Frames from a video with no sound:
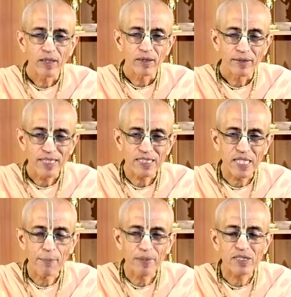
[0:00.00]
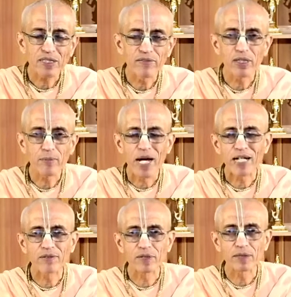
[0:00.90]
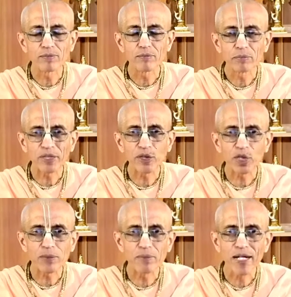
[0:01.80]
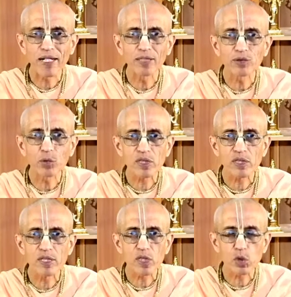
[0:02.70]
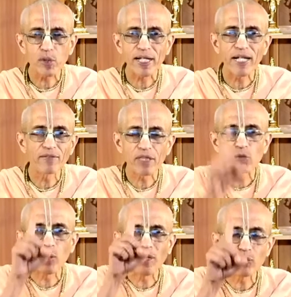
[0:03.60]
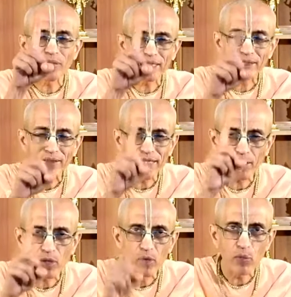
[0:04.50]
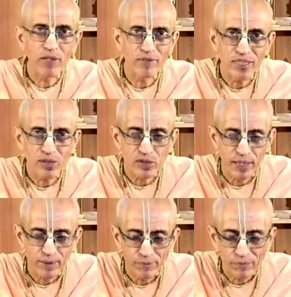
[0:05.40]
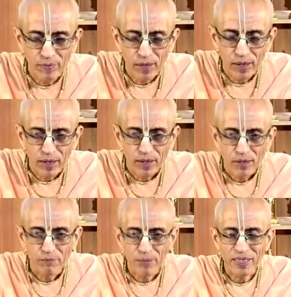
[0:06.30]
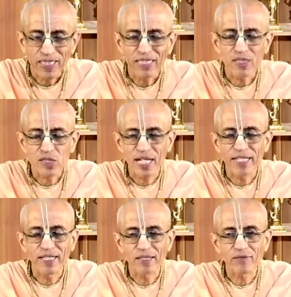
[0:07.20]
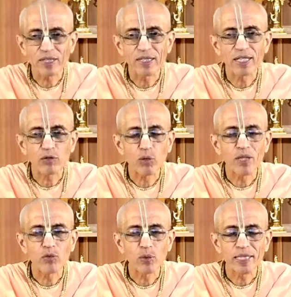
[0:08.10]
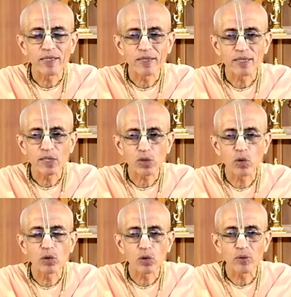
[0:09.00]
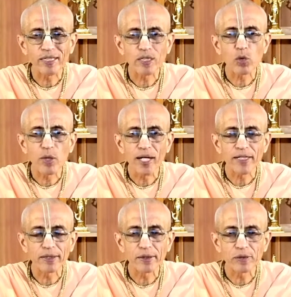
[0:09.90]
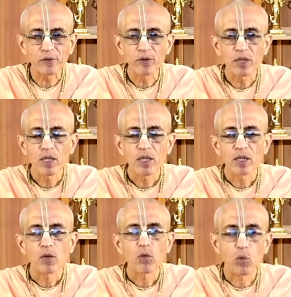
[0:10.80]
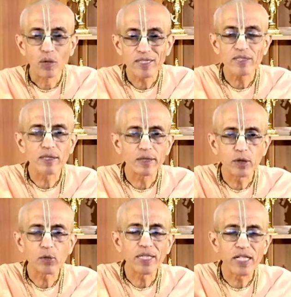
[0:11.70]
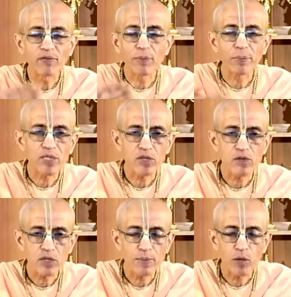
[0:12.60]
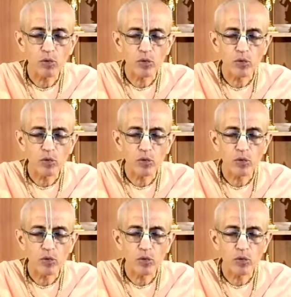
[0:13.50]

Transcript: The example is given in the Bhagavatam. Parikshit Maharaj was cursed to die within one week. He had only one week's time. But he decided within that one week he is going to inquire into what is the duty of a person who is about to